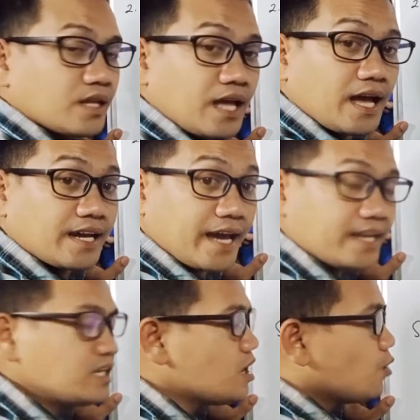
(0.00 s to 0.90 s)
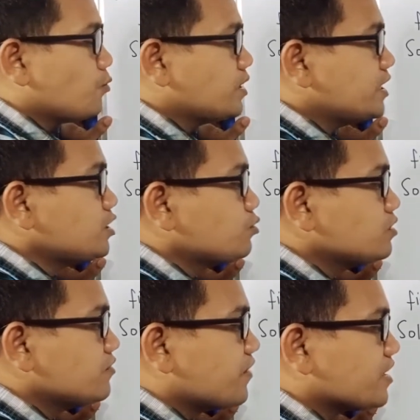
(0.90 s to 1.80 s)
Again, we need to
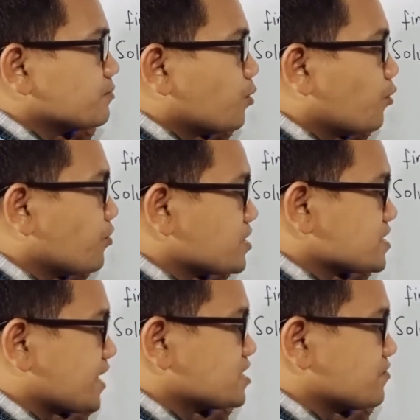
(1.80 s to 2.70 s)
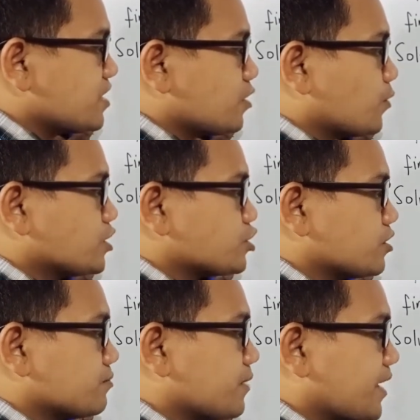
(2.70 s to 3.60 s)
divide both sides of the
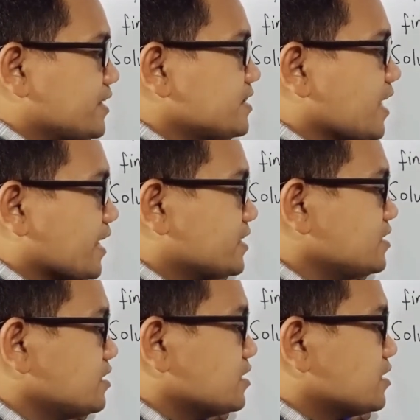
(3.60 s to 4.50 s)
equation by 10